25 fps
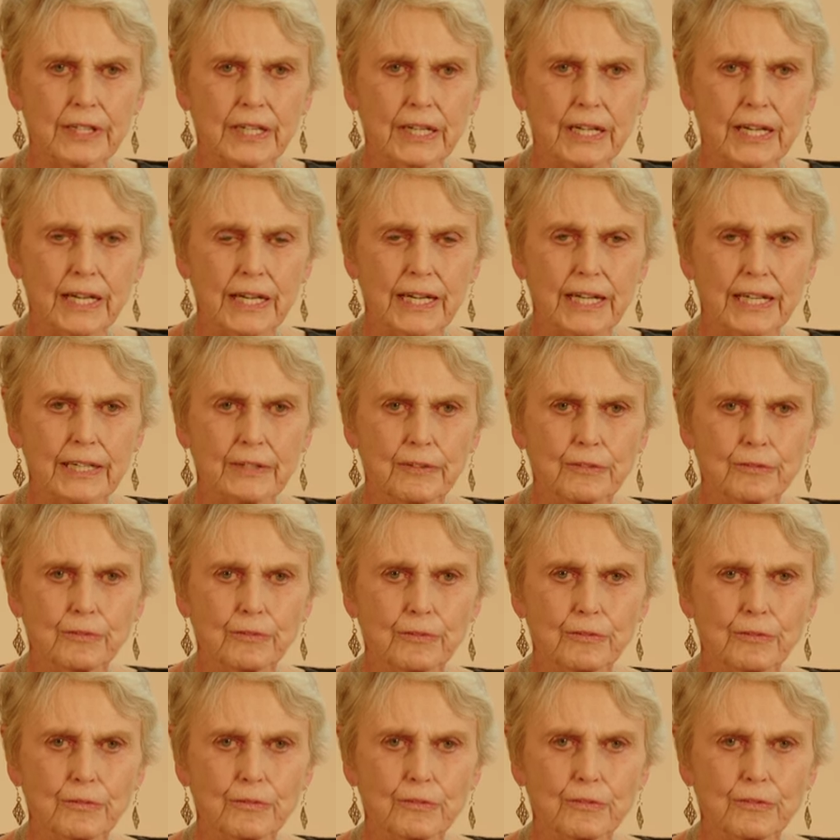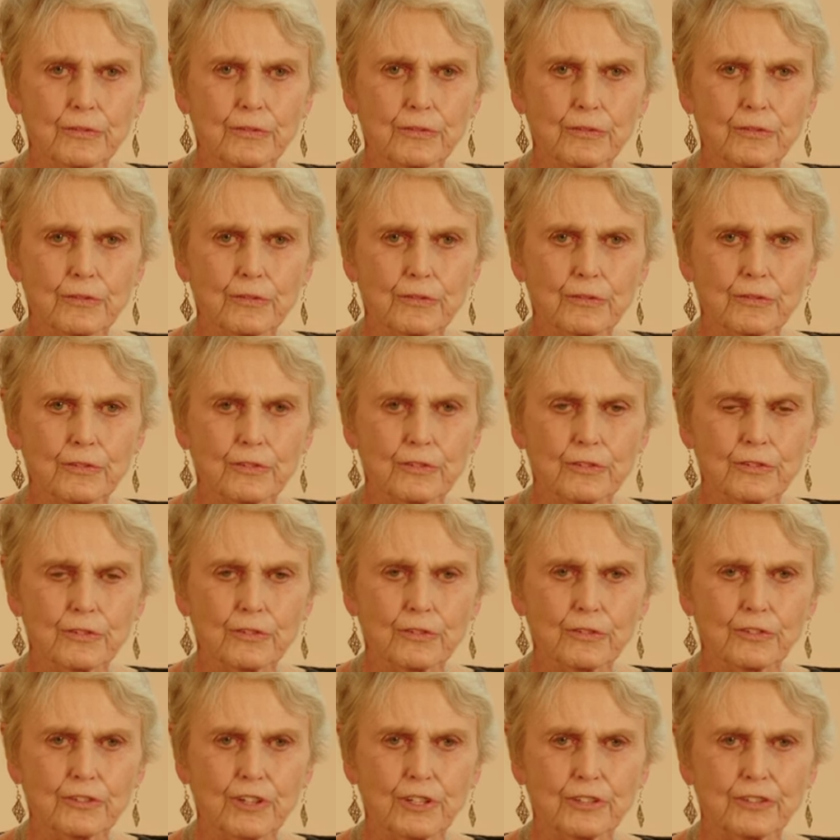I
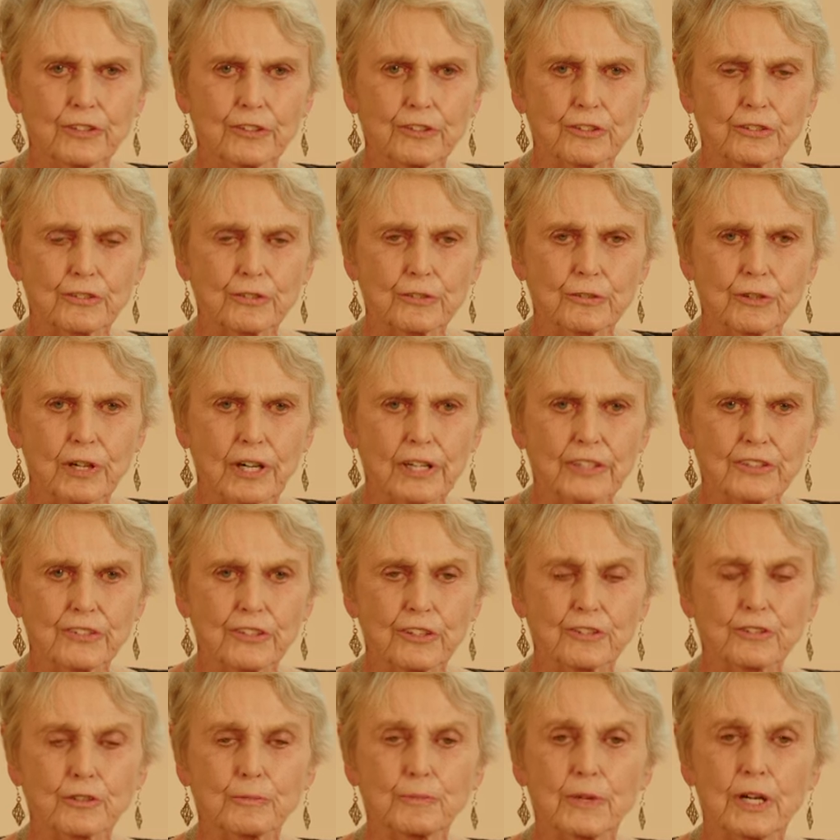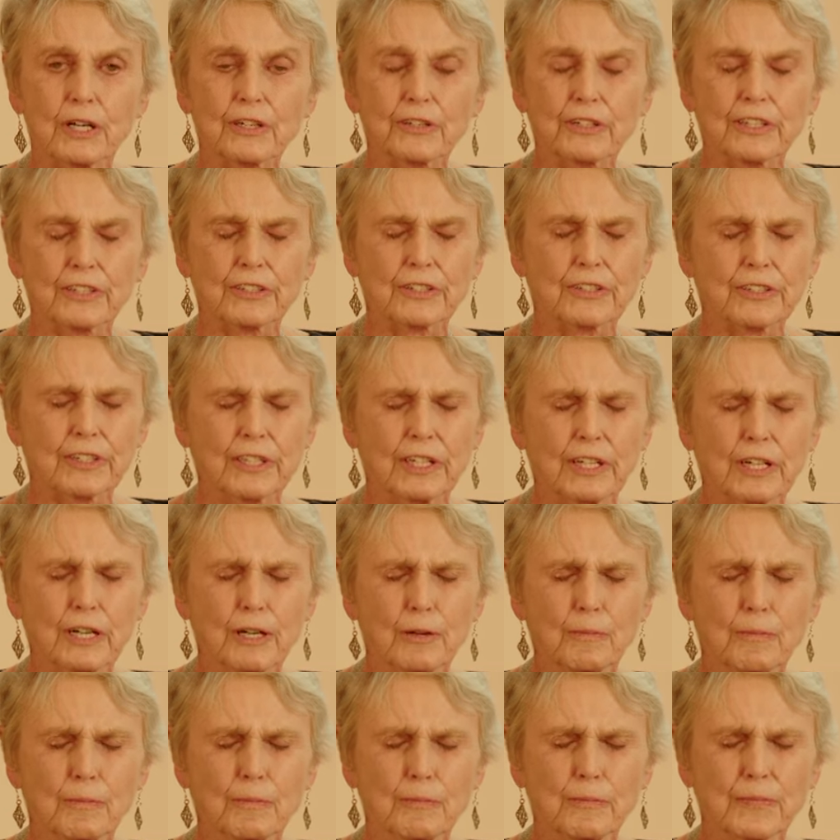said to Margaret,
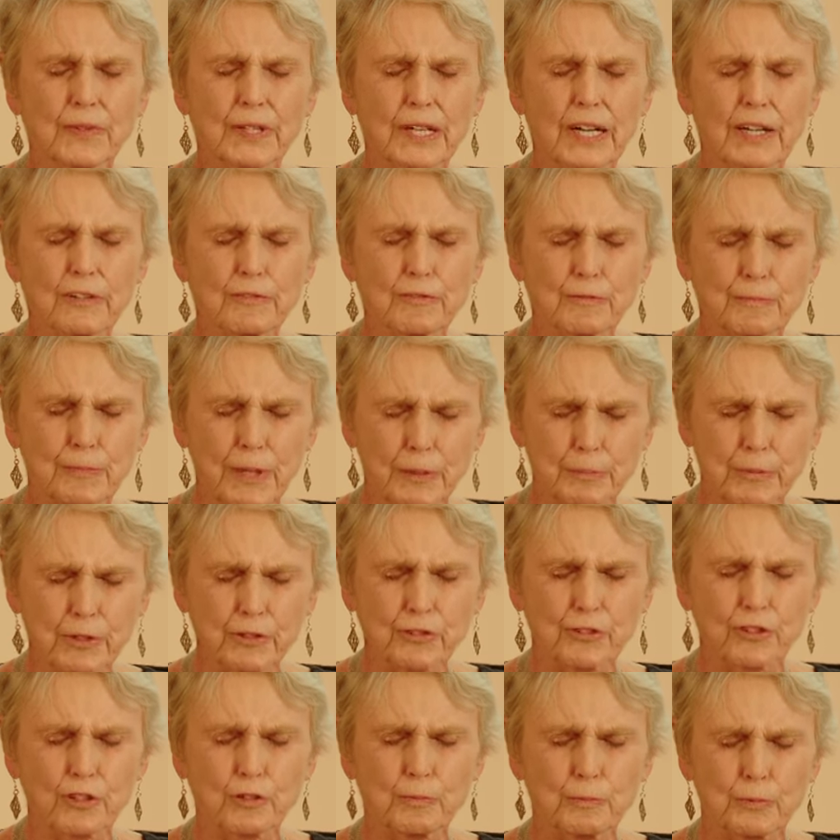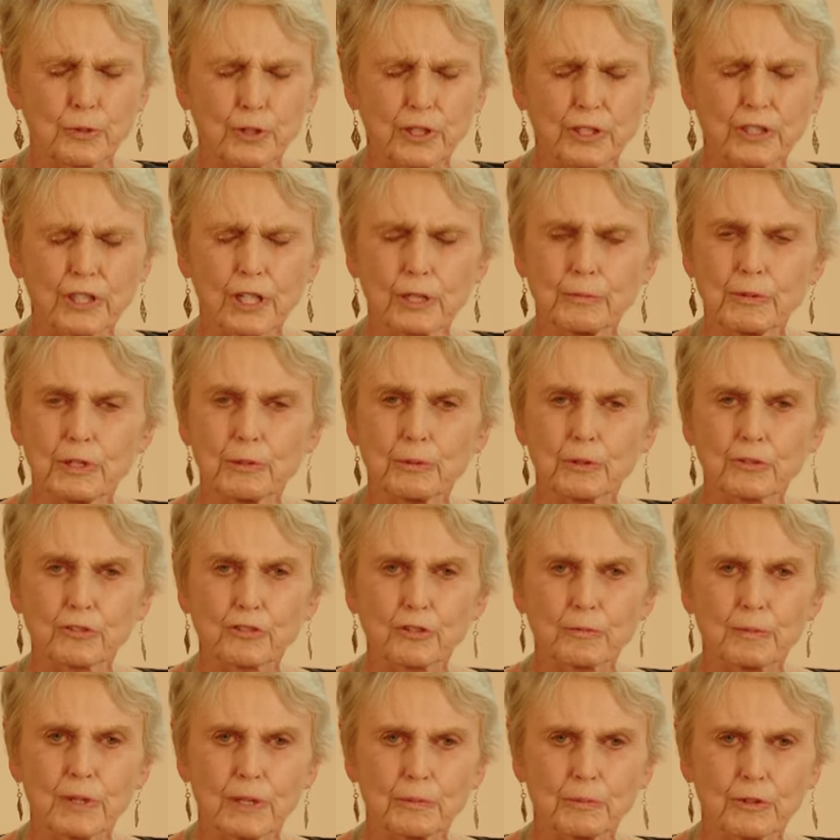I've published this book and nobody wants
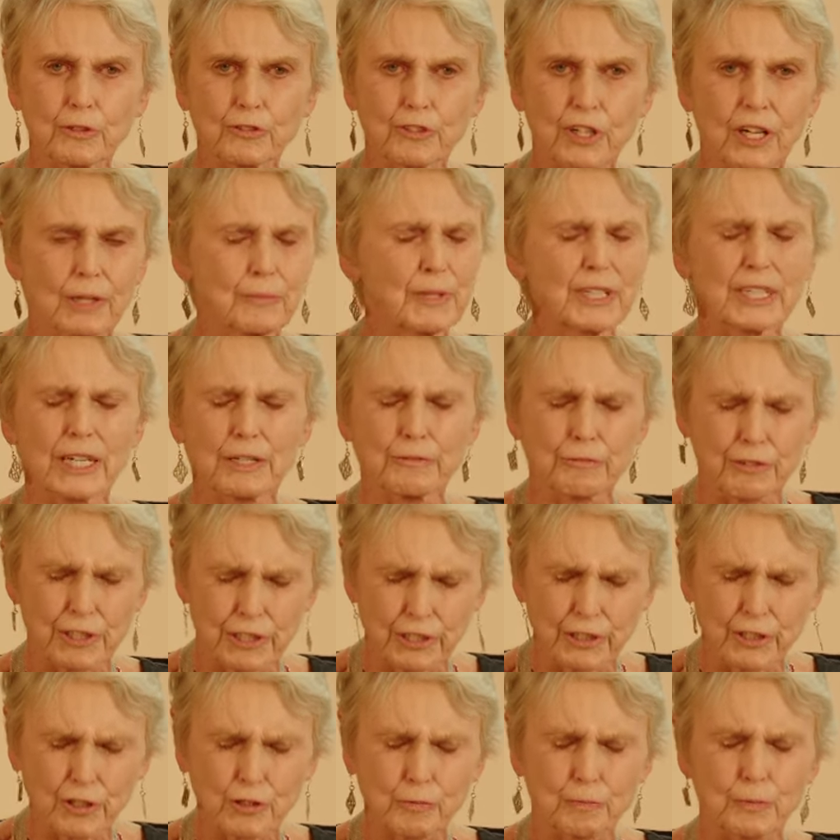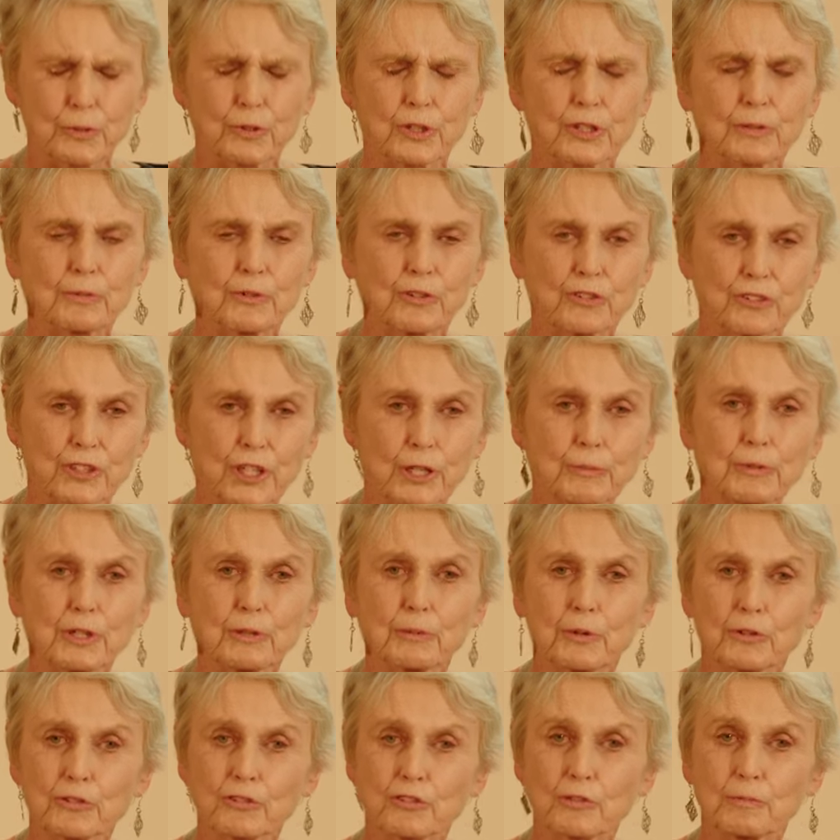to publish. I mean, I've written this book, which nobody
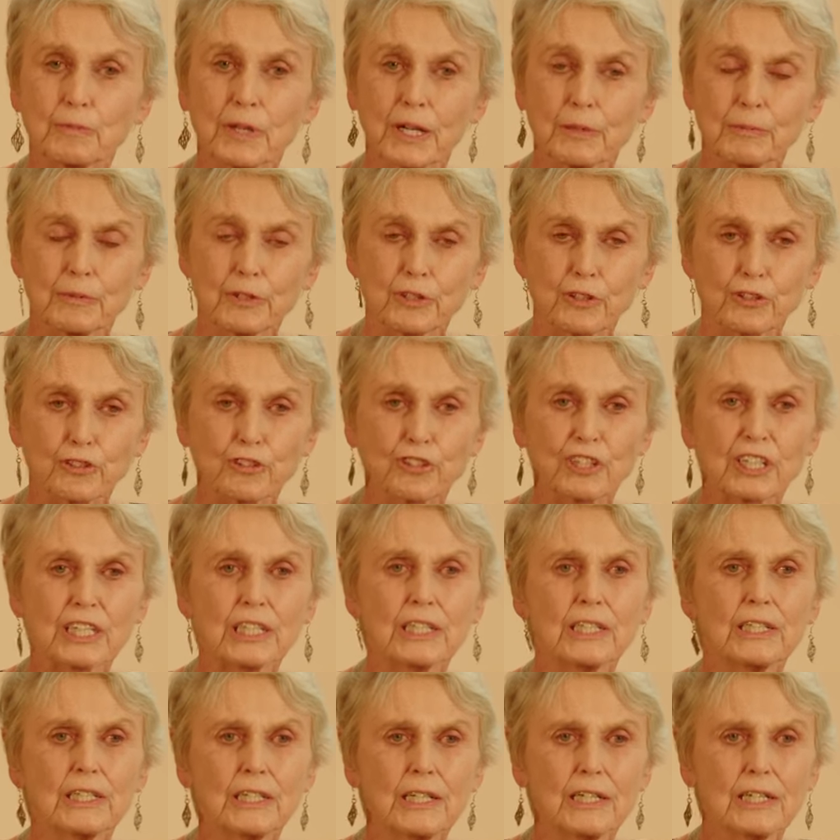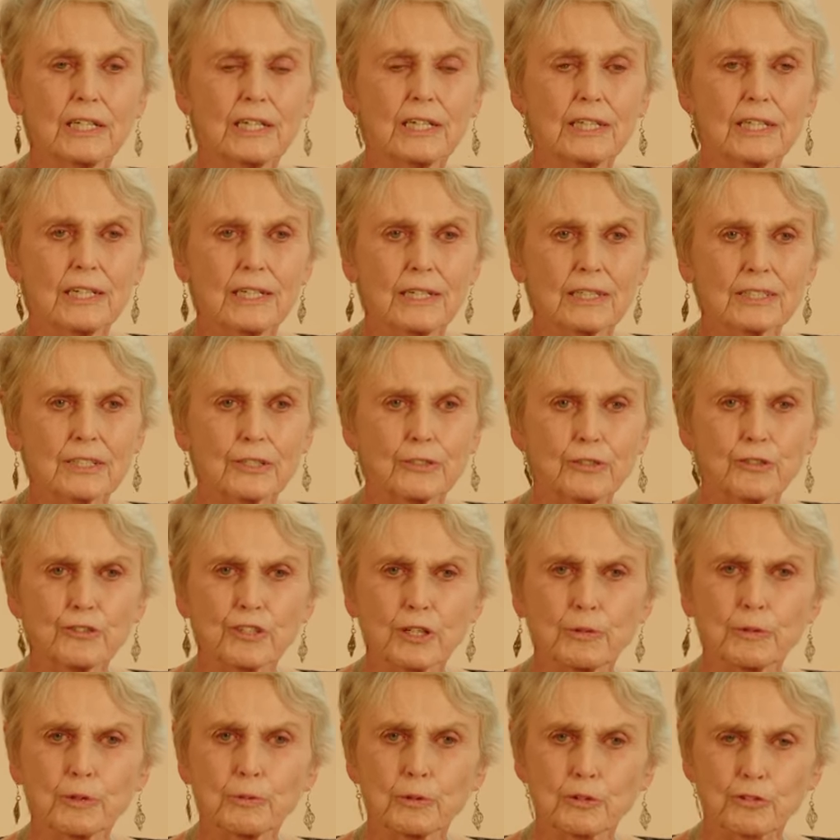wants to publish. Can you
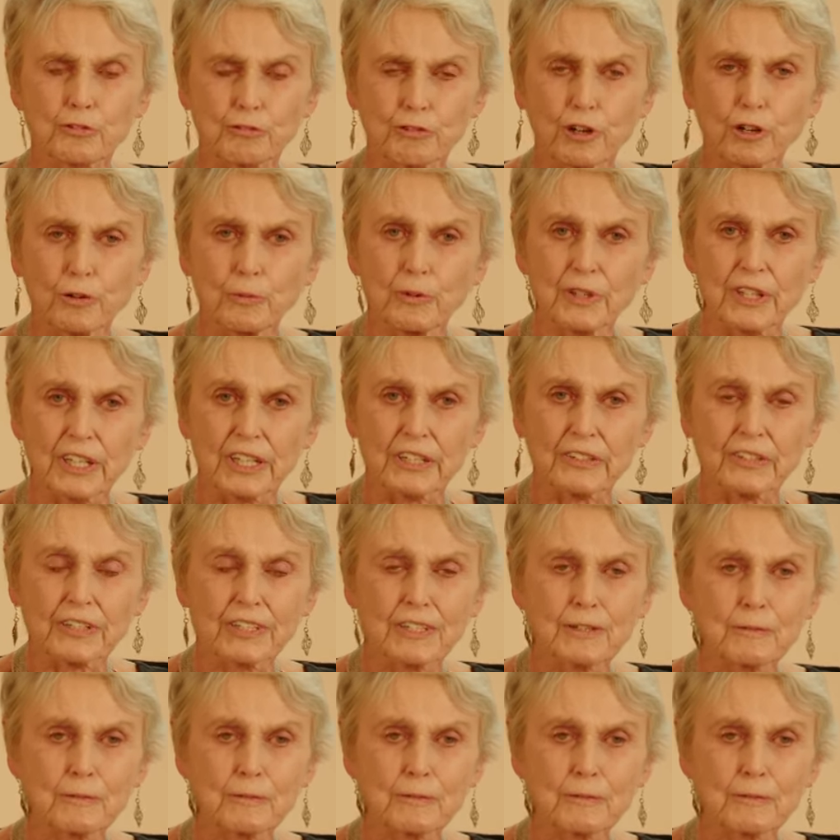tell me what's wrong with it?